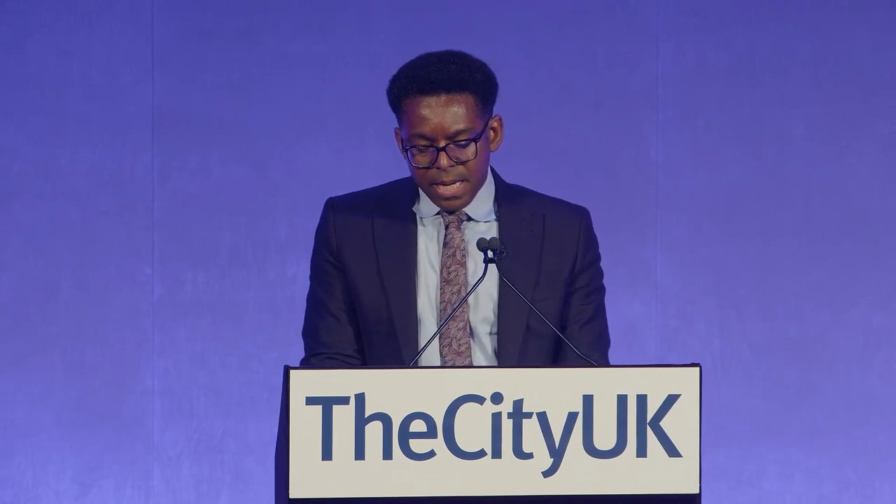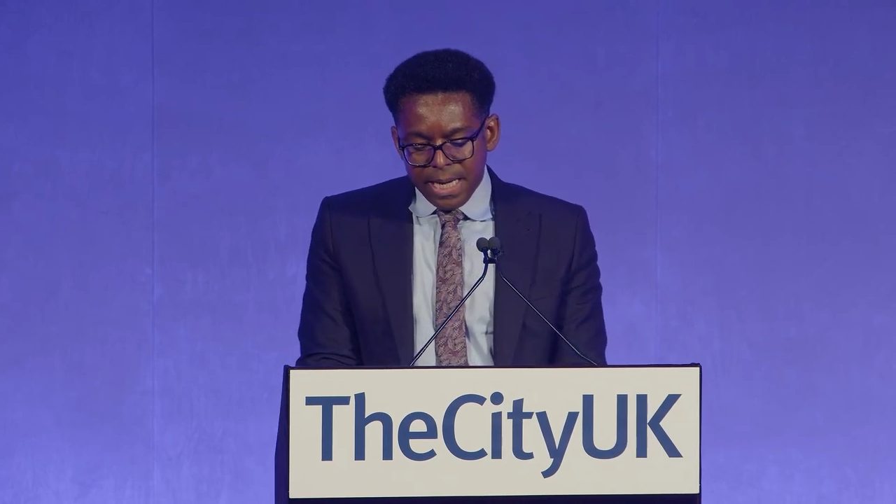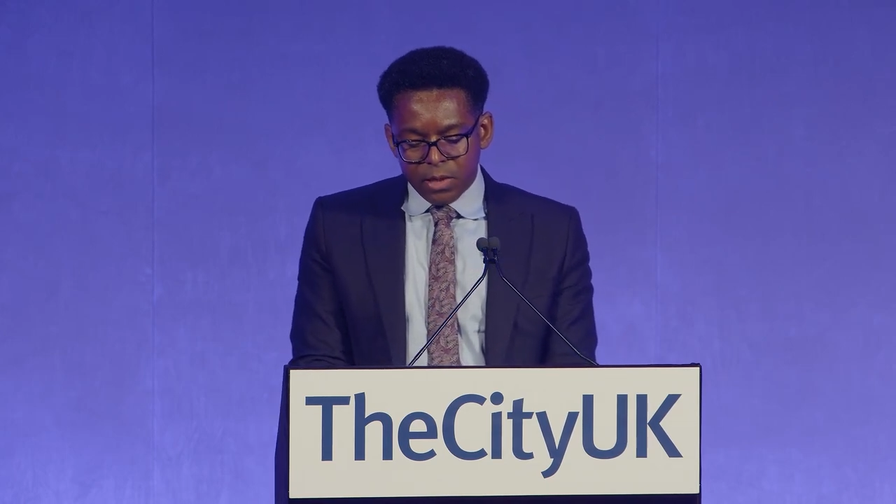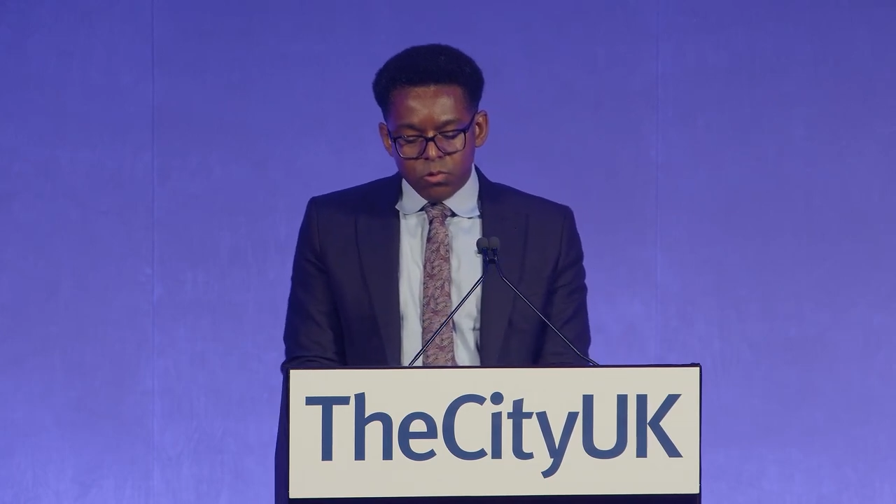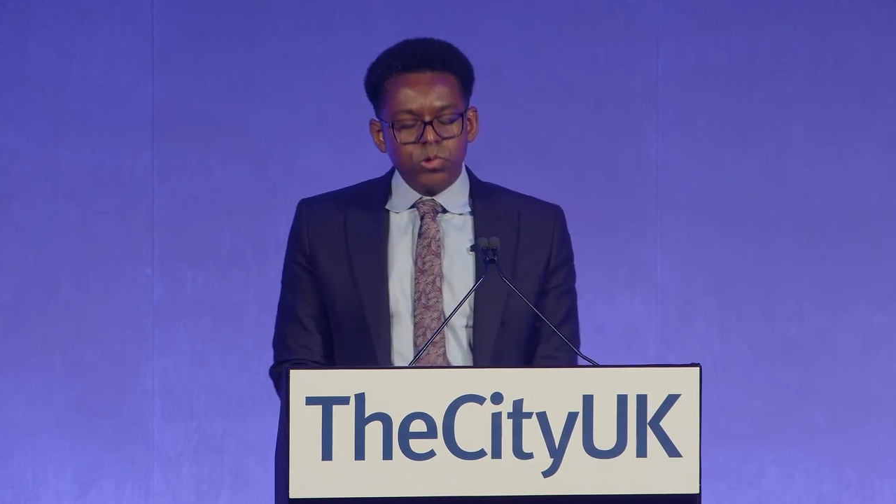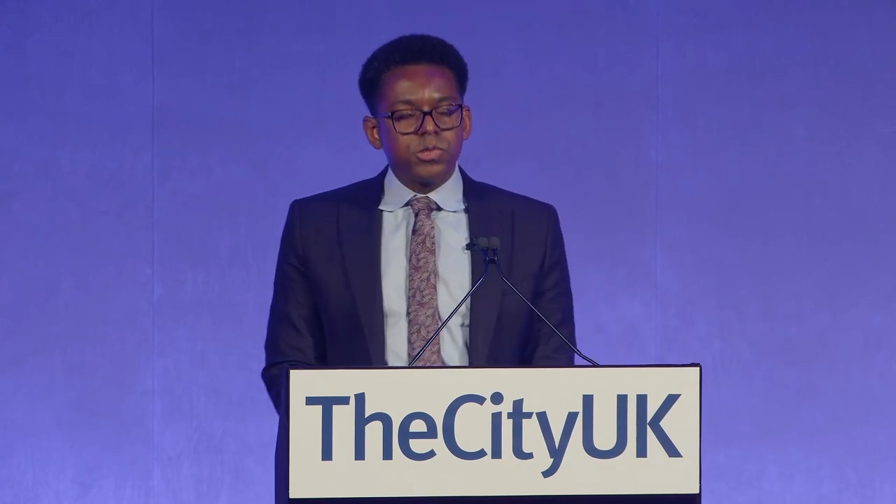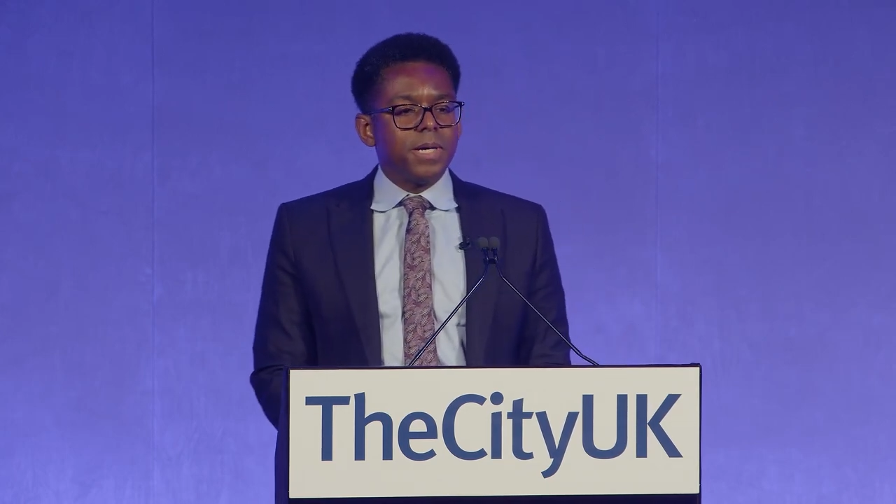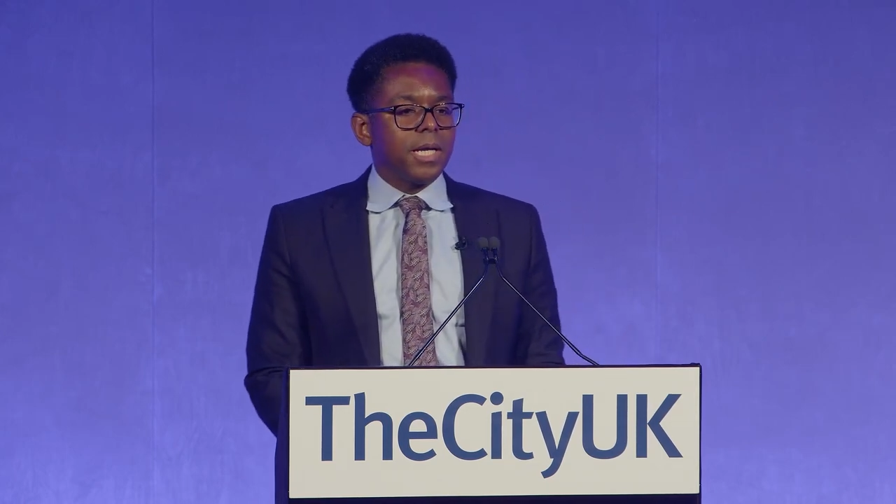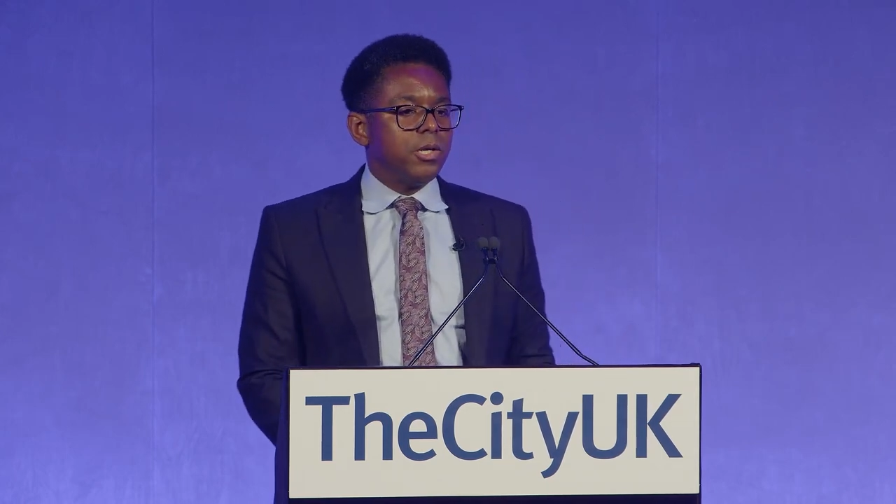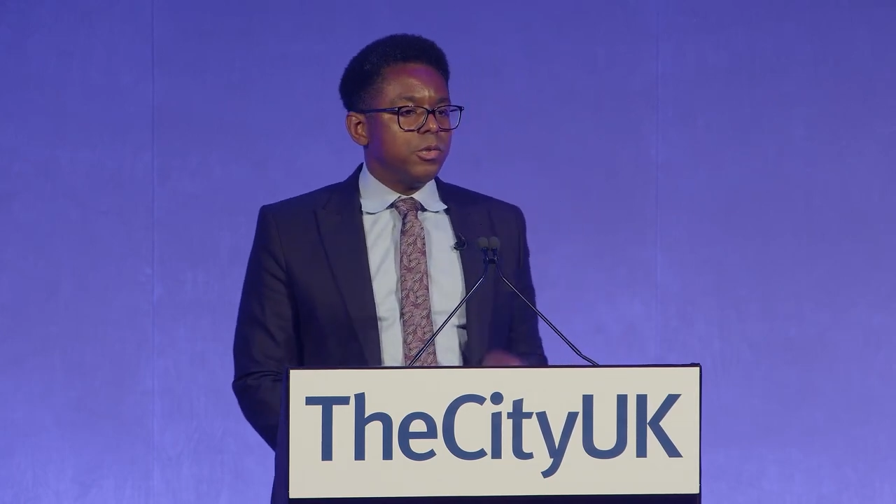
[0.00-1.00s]
It also
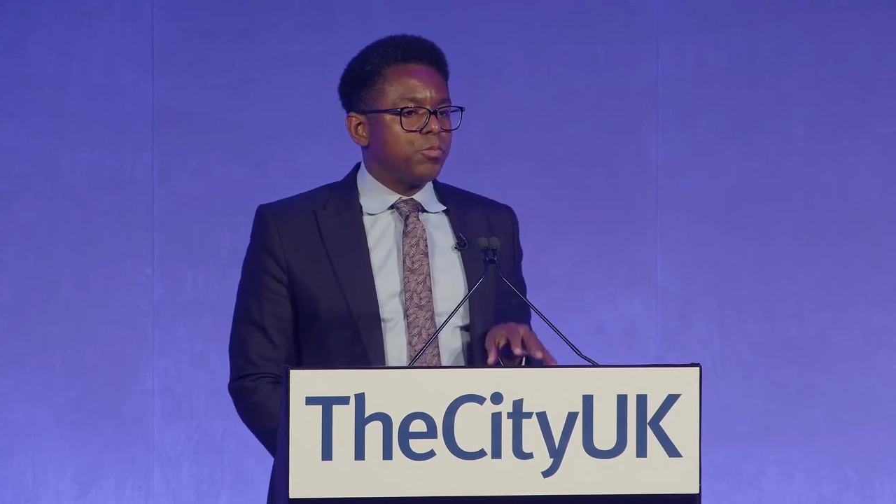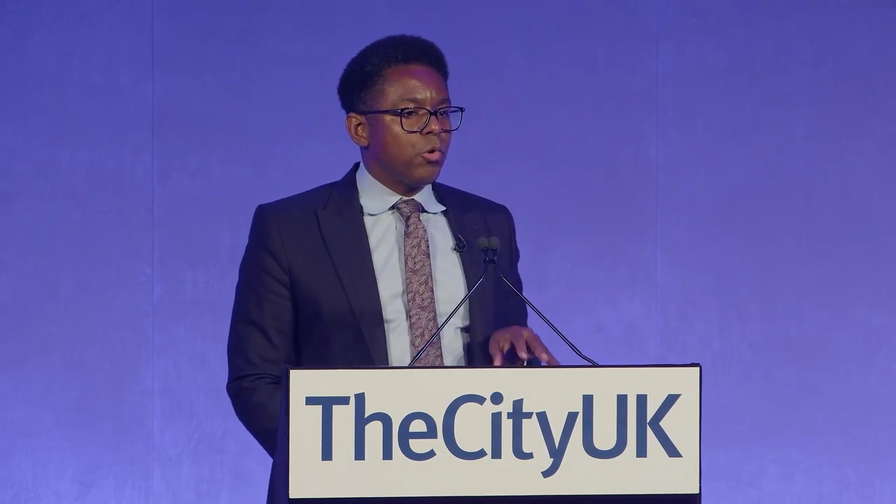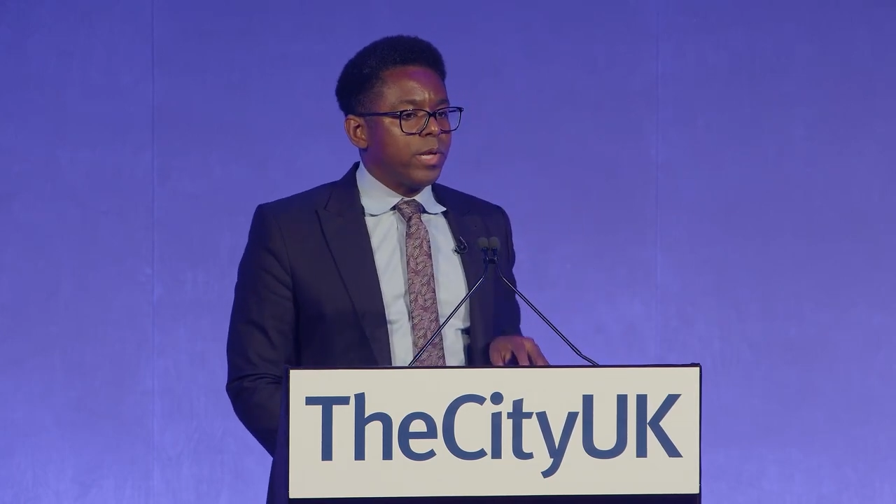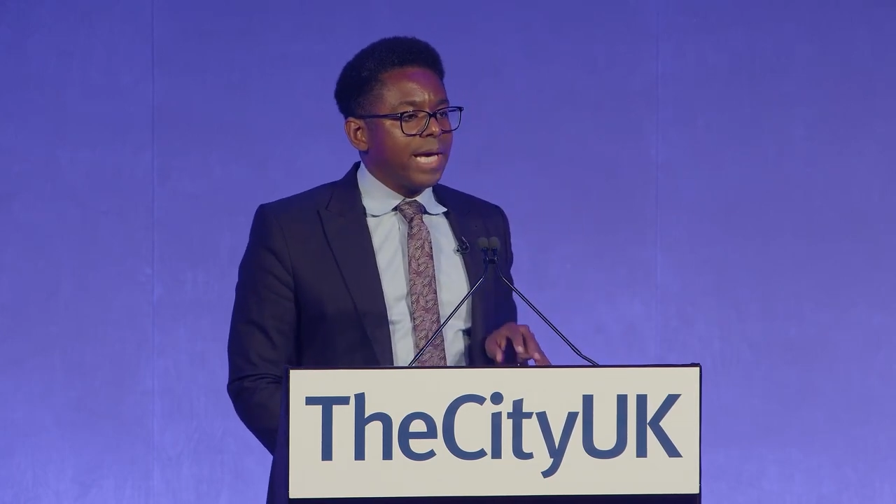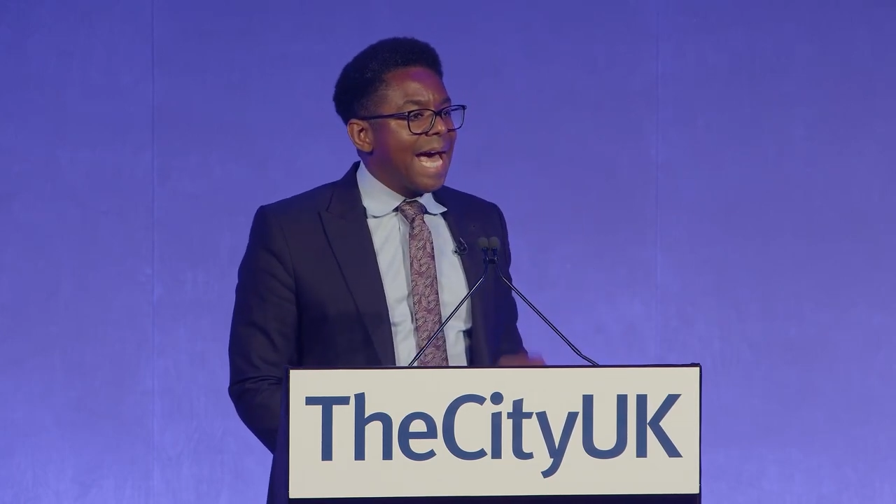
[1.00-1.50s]
includes broadening